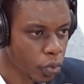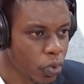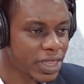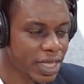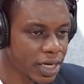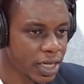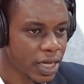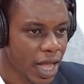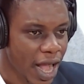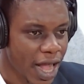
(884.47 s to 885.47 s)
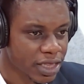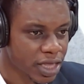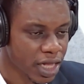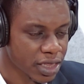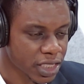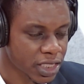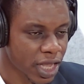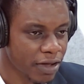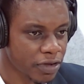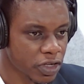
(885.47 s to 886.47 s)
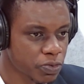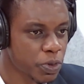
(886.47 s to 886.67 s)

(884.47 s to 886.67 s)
within the service,